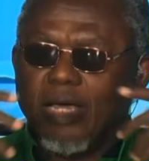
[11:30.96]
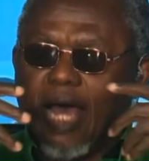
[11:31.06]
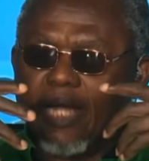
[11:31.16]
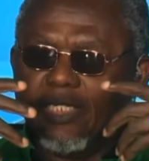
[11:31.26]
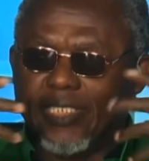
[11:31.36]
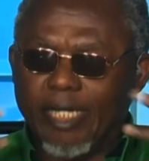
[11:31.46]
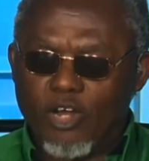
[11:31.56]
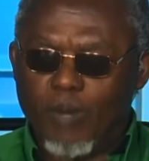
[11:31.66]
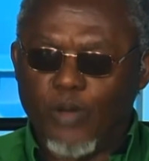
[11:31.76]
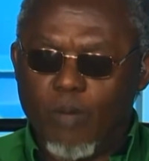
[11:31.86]
and this uh,
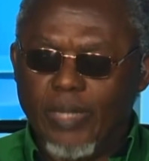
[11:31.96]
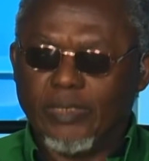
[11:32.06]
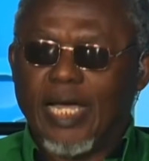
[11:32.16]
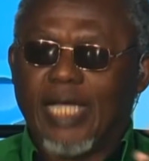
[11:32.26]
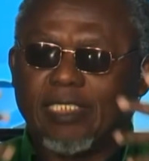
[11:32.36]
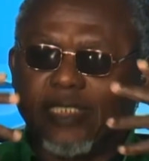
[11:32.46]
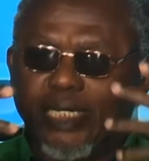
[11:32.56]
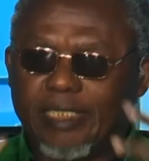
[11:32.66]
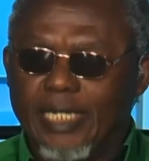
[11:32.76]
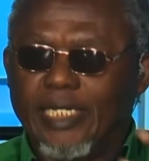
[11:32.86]
unemployment has
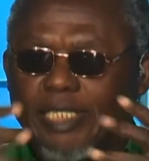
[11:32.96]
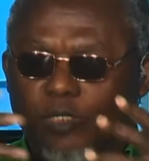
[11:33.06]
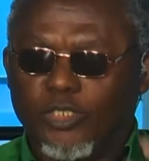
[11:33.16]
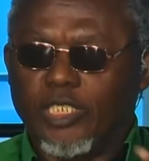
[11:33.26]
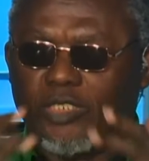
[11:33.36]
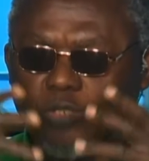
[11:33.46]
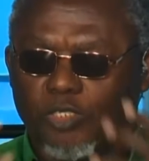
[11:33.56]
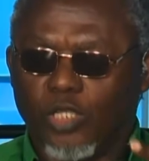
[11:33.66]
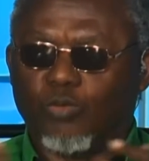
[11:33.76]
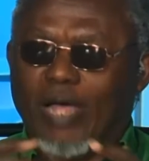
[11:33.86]
created the security
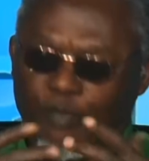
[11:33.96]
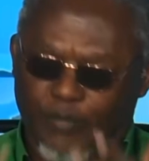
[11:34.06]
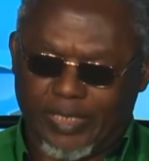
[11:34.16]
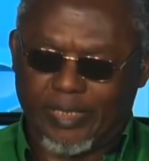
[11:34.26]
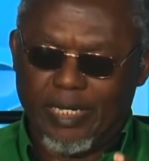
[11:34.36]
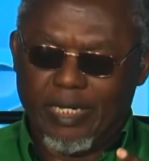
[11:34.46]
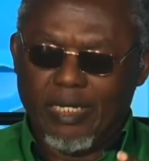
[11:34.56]
situations we have faced.